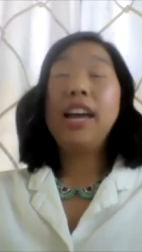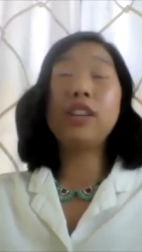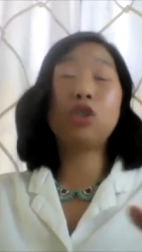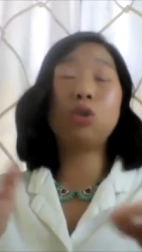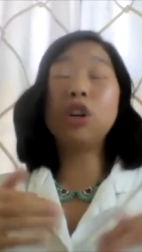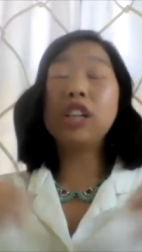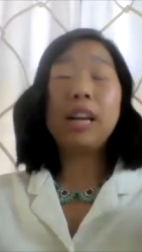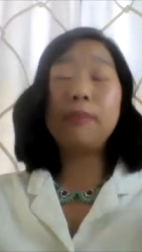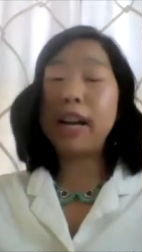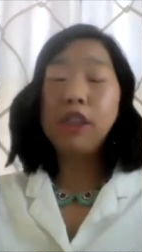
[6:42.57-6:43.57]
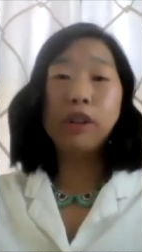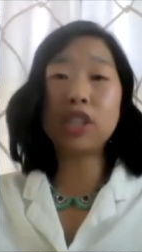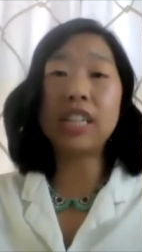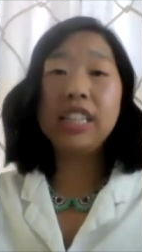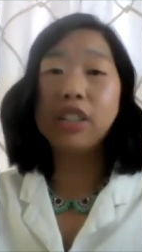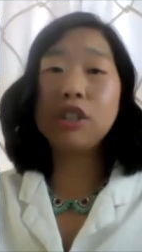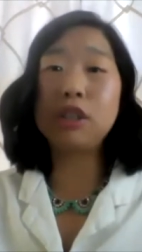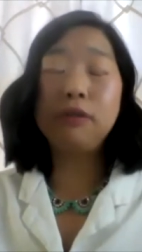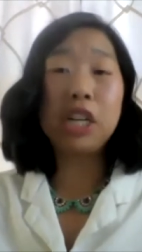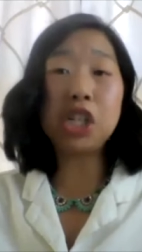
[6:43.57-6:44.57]
historically in my 13 years
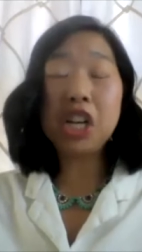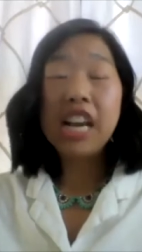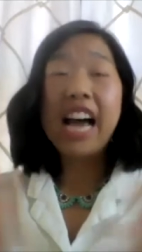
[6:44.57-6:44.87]
of teaching